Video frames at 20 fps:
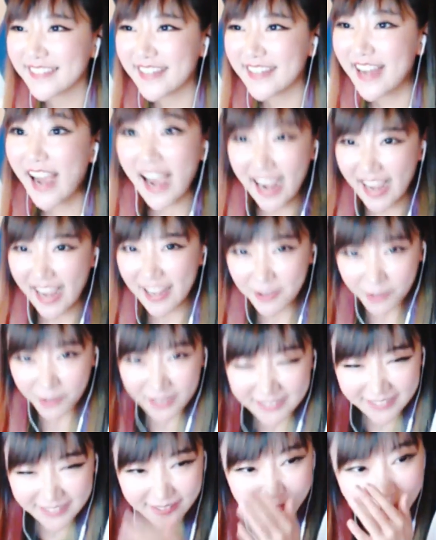I wanted
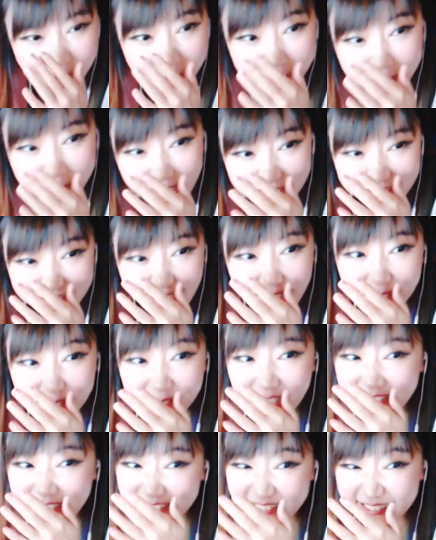to bet on
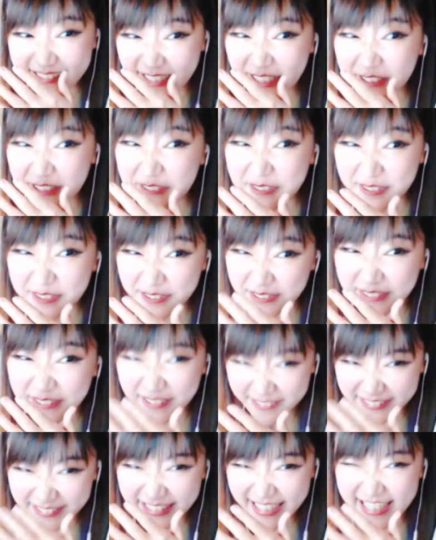myself, you know,
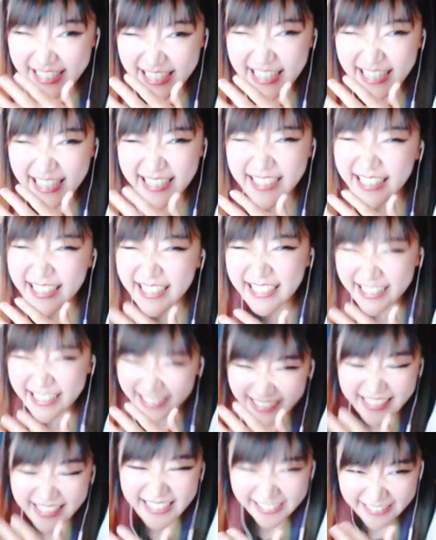yeah,
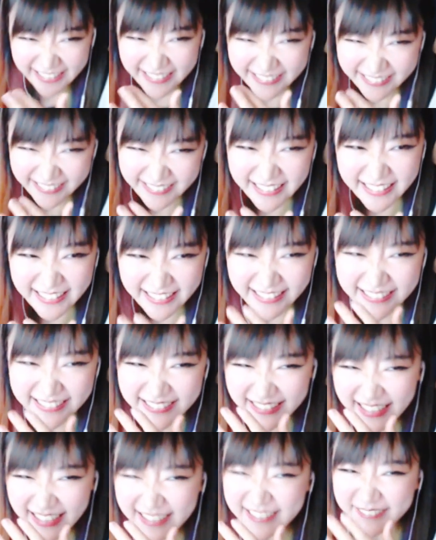cause it's
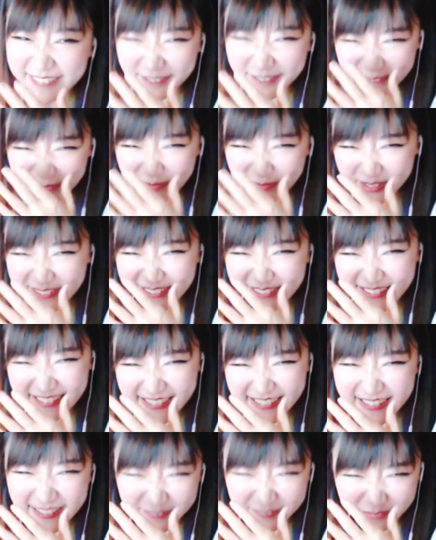like pretty easy
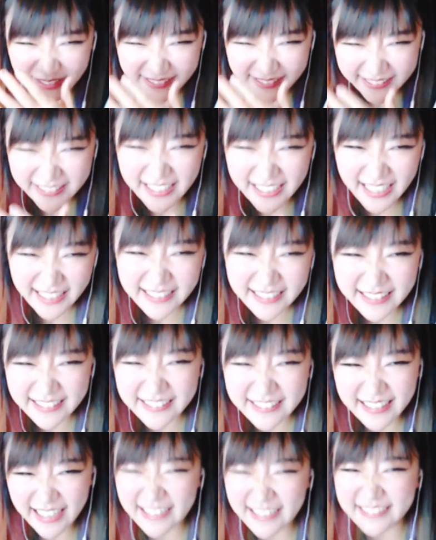money, I
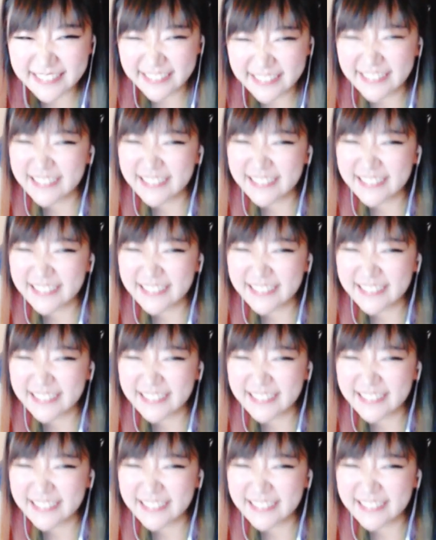think,